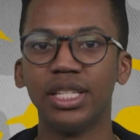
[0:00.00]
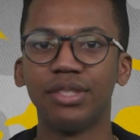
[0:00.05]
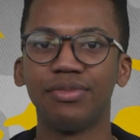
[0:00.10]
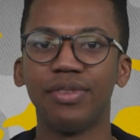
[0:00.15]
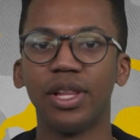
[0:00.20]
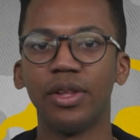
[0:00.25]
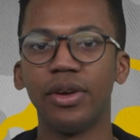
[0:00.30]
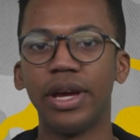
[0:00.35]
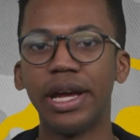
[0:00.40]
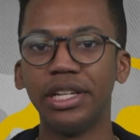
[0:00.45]
This
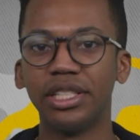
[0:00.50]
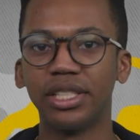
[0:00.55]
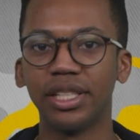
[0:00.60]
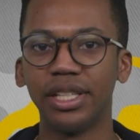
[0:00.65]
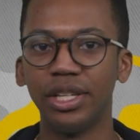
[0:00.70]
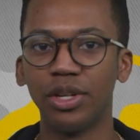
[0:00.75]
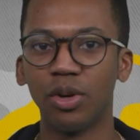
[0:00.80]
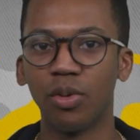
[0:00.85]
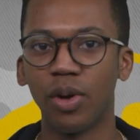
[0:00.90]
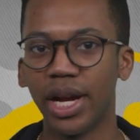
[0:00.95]
fellow
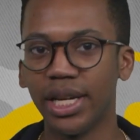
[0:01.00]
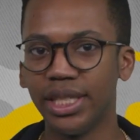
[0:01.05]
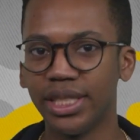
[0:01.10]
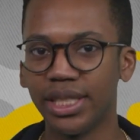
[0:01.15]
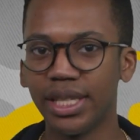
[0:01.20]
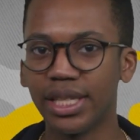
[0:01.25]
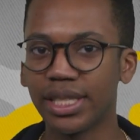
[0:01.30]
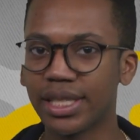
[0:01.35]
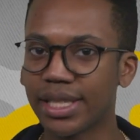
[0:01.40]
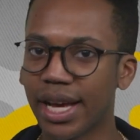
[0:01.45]
Angeleno
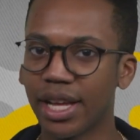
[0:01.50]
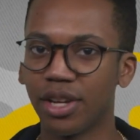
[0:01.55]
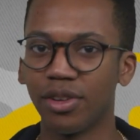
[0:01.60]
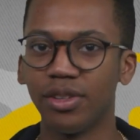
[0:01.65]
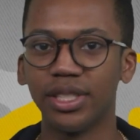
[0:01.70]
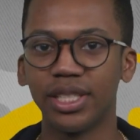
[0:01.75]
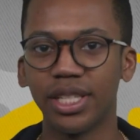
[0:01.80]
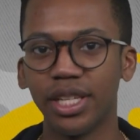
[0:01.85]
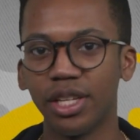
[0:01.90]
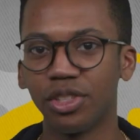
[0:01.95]
YG is hot on
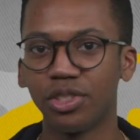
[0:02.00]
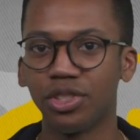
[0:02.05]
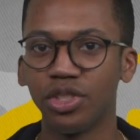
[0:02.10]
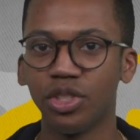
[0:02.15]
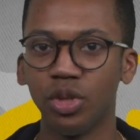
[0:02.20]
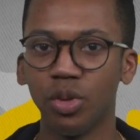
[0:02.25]
his heels